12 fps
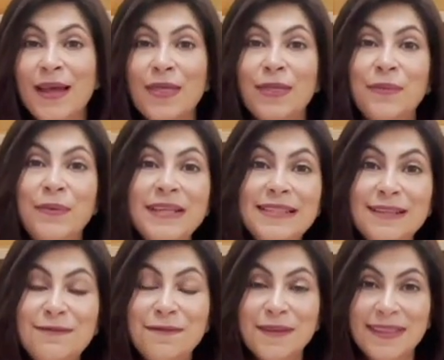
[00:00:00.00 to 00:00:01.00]
The
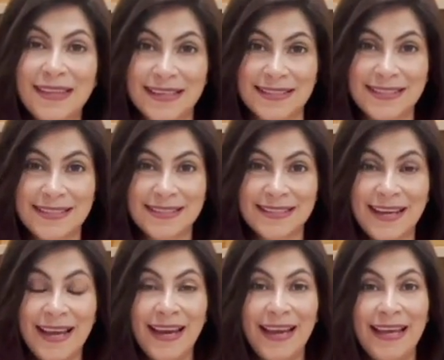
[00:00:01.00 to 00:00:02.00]
reason for this
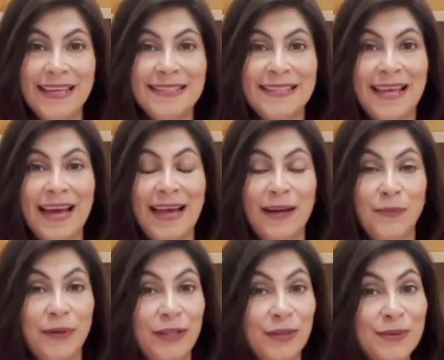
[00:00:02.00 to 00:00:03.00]
is that
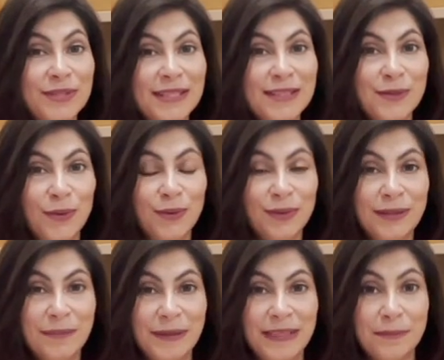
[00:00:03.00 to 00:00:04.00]
we use these
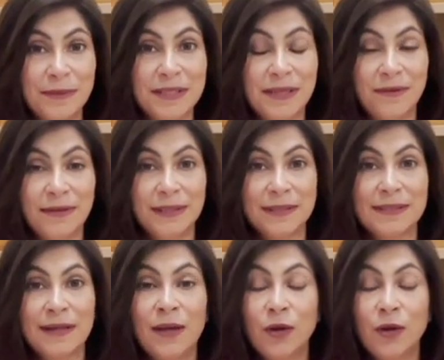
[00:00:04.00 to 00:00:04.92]
golden bead materials,